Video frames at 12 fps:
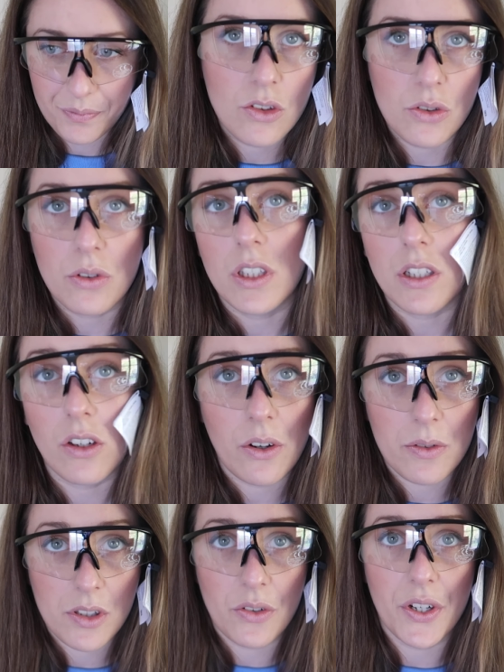do the
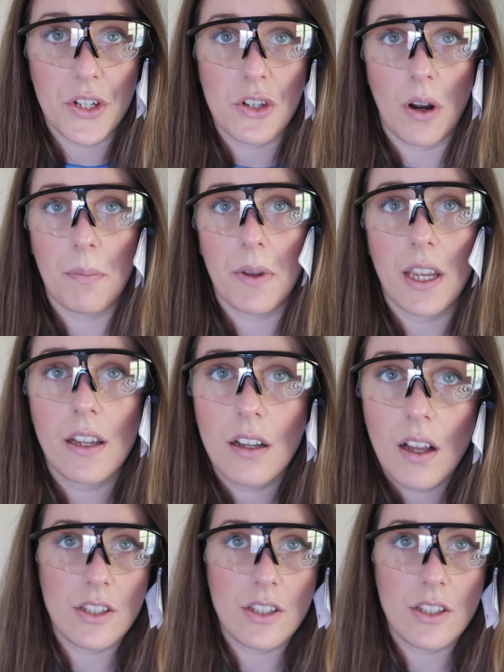grocery shopping.